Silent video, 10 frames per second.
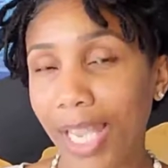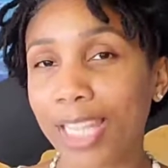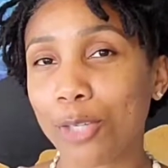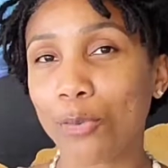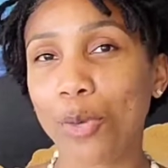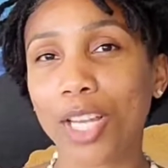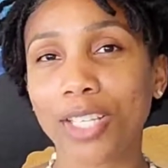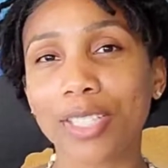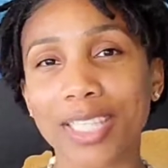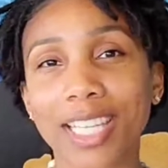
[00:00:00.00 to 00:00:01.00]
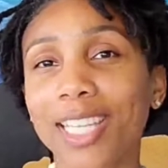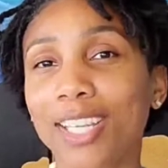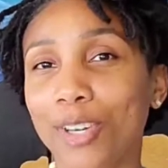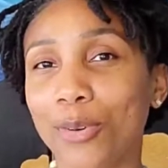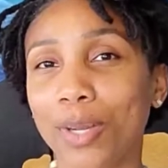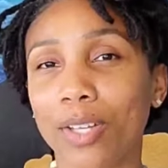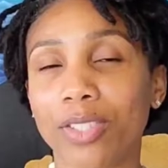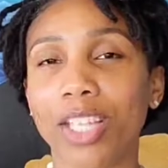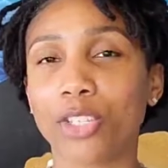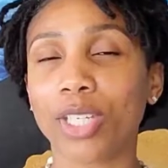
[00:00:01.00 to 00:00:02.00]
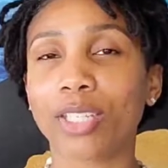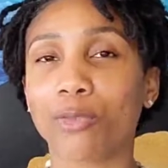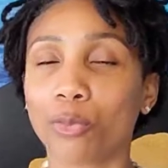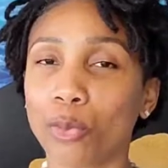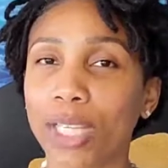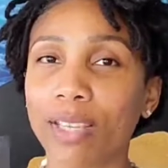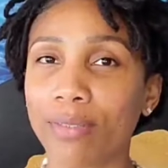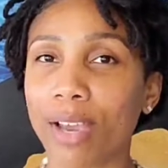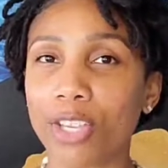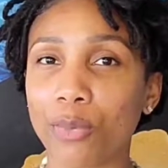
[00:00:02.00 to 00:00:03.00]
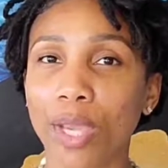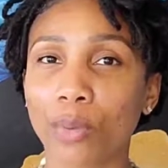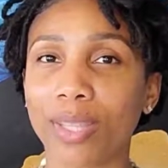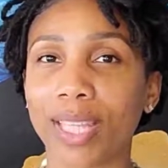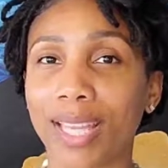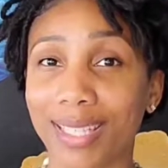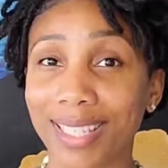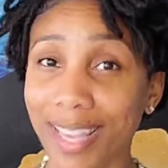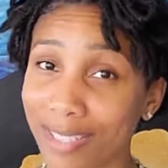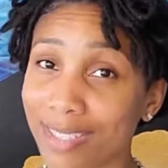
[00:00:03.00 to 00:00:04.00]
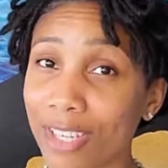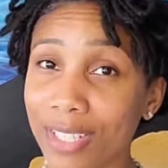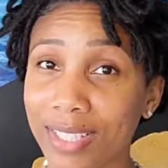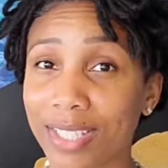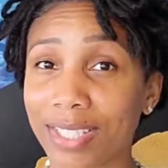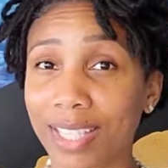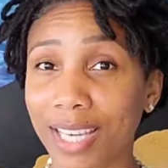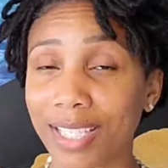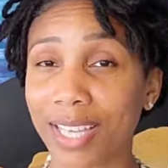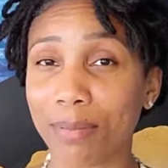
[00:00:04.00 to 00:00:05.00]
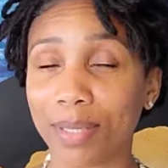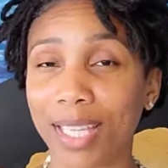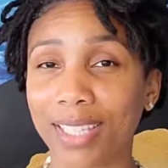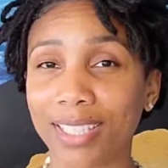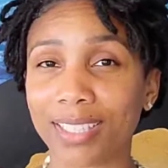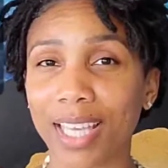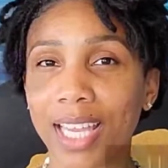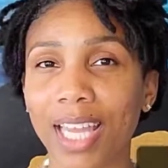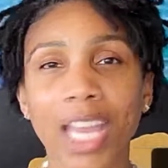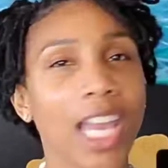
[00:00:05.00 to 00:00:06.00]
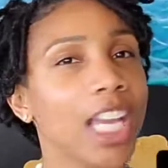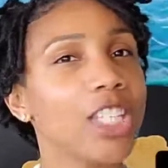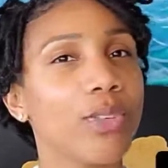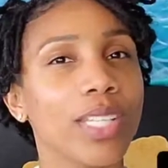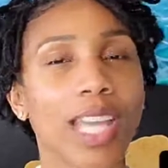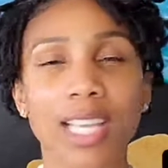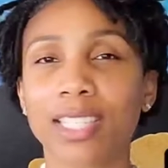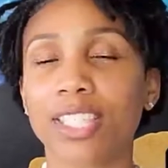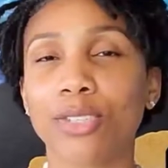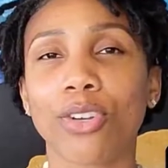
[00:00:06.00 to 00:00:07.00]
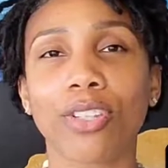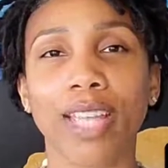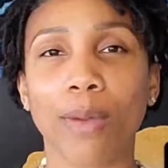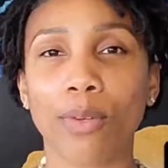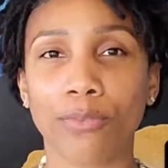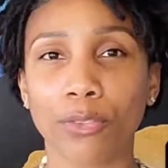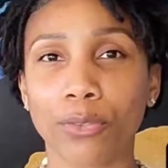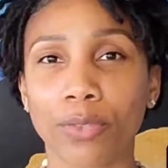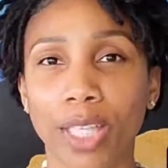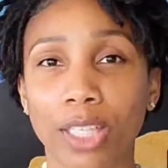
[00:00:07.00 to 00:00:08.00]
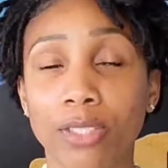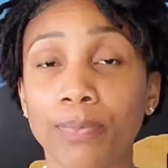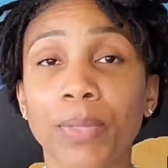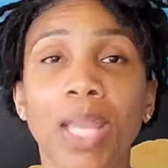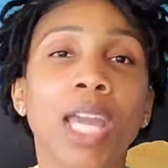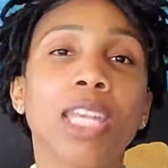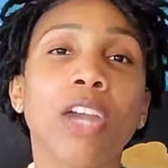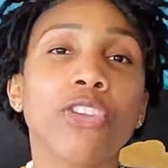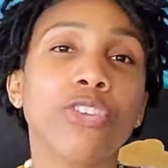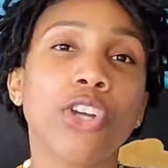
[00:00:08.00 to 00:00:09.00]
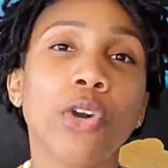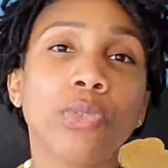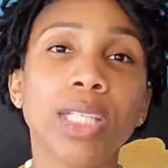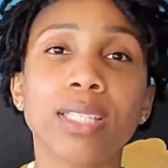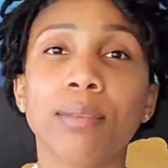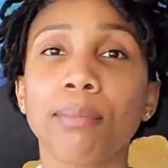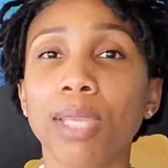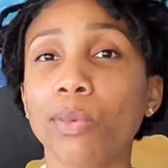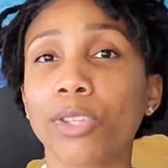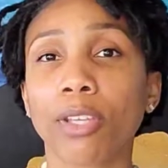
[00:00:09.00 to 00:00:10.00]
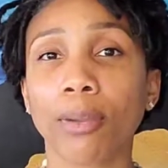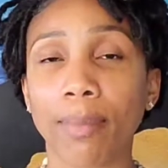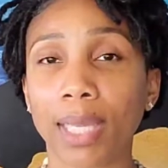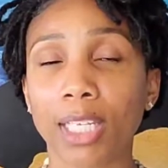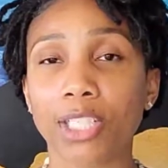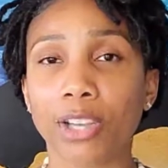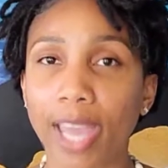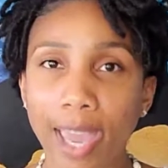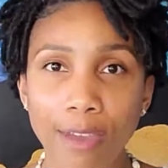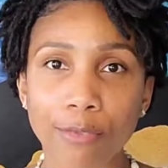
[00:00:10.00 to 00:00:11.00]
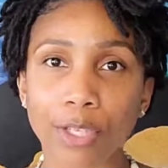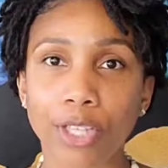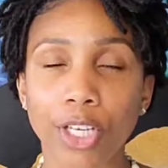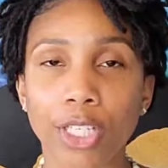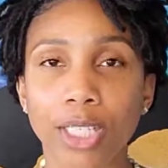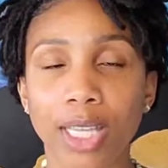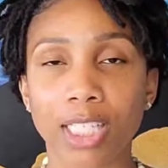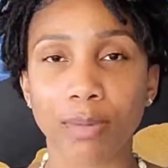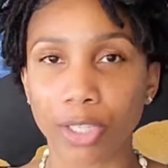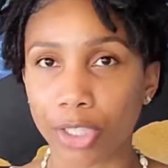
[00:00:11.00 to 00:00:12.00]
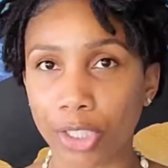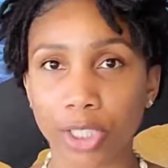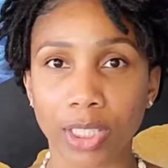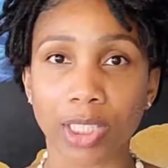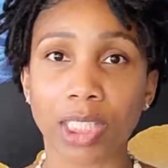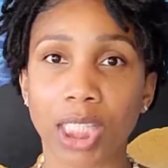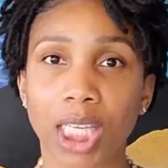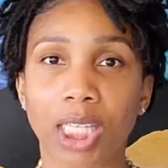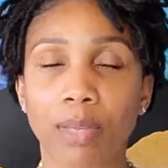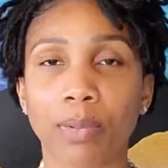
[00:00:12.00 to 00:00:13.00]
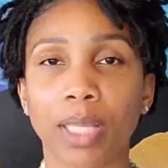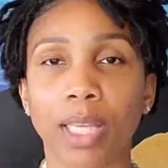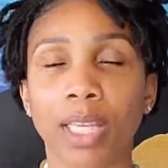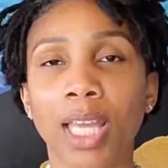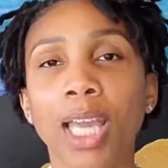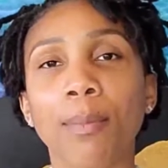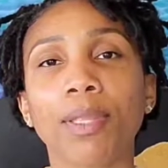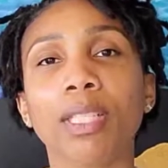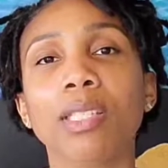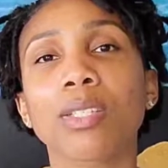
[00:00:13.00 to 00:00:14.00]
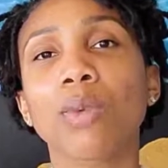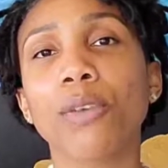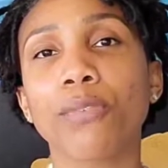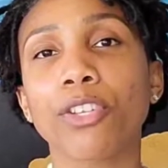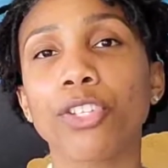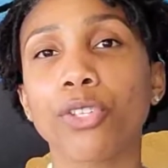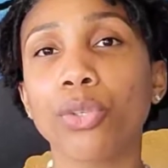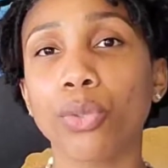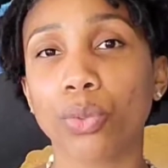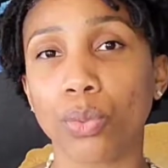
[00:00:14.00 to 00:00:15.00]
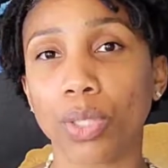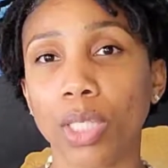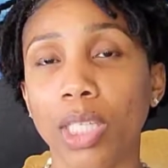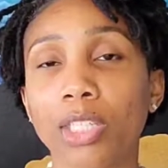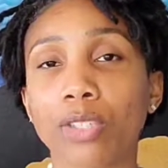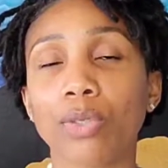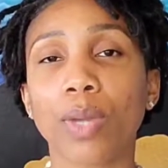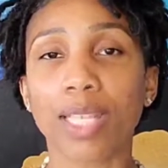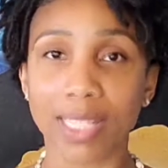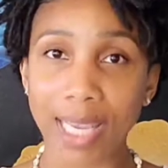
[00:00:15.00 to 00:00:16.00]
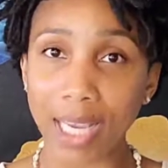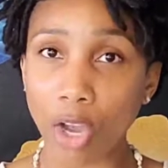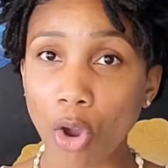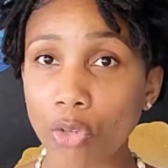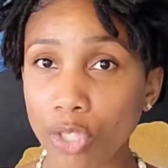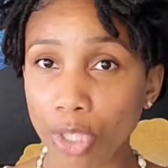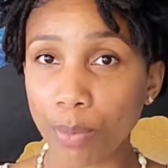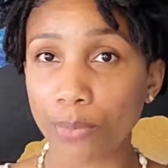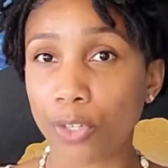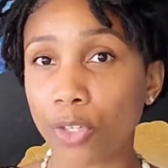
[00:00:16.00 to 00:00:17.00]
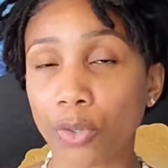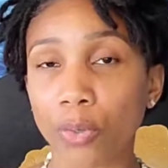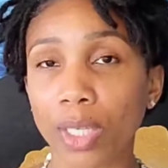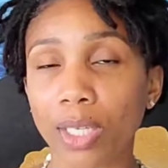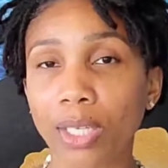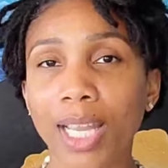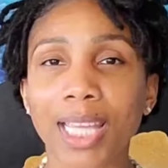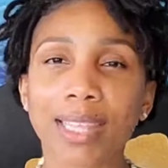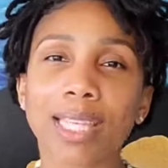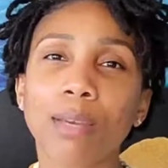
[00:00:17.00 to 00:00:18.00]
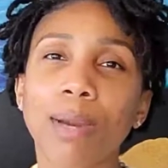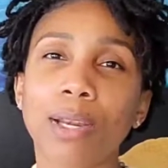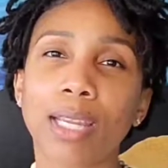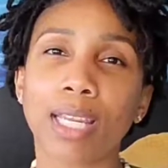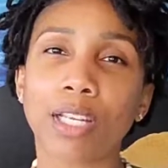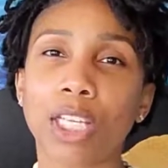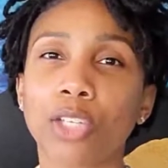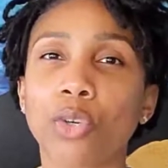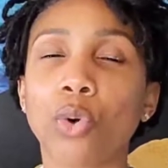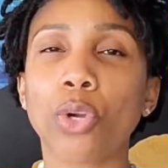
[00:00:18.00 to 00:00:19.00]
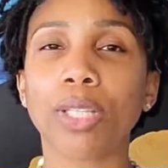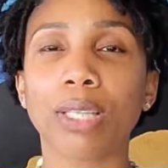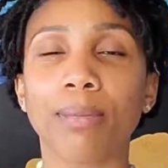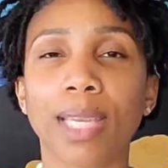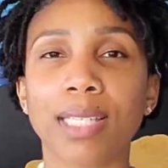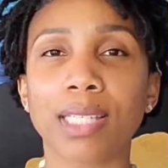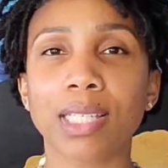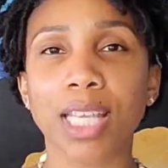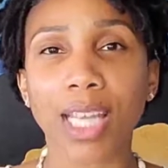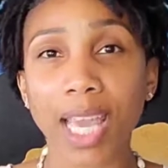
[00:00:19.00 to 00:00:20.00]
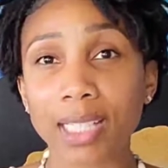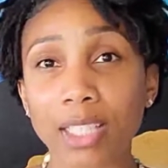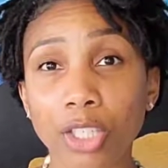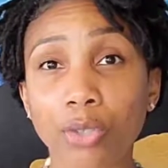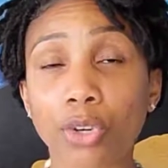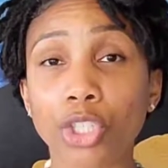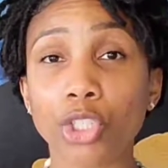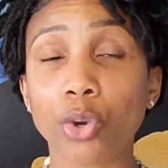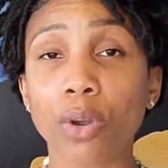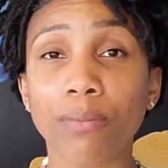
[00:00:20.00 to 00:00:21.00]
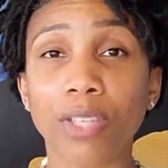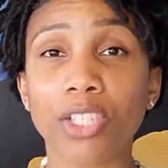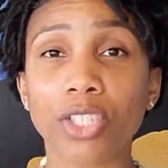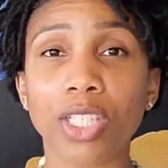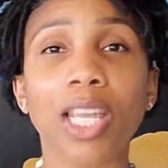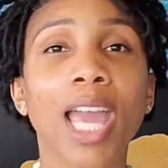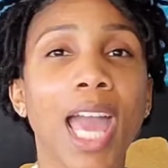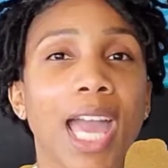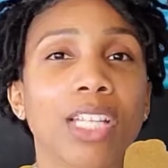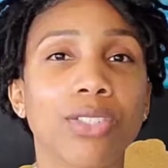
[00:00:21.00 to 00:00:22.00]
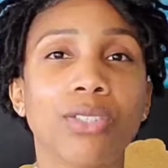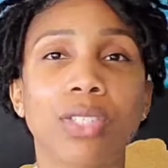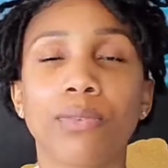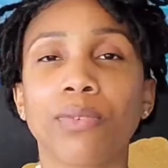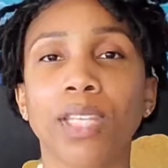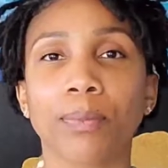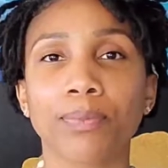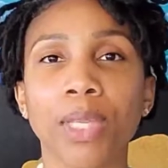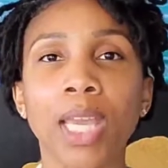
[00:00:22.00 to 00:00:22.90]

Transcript: and then what didn't go well so that you can reevaluate what that next 30, 60, 90 day plan looks like and you can execute on that one full fledged. Now, you don't need to meet with your manager every 30 days about your 30, 60, 90 day plan, but this is a way for you to take ownership of your career, think about it in a, in a quarterly basis, and execute on your vision as you see fit.